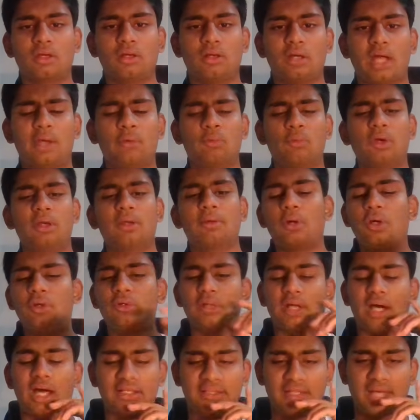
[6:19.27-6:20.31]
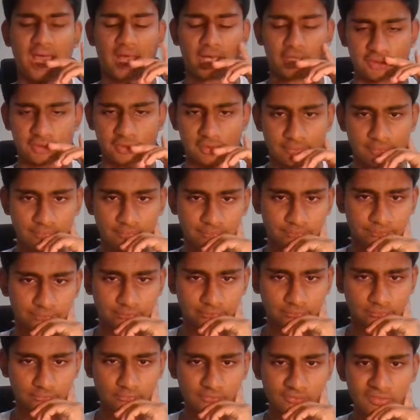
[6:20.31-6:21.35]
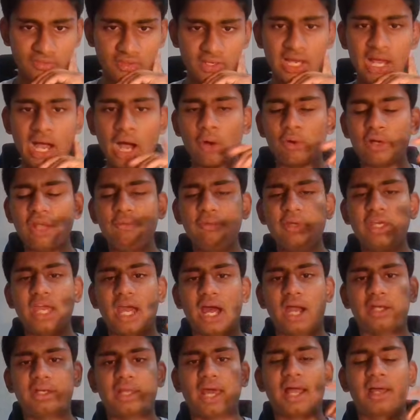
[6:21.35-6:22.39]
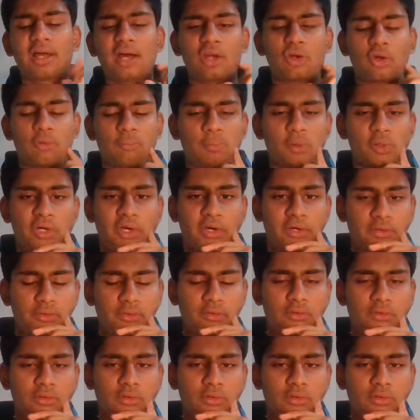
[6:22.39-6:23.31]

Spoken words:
And what about attacks? How can we attack our opponent?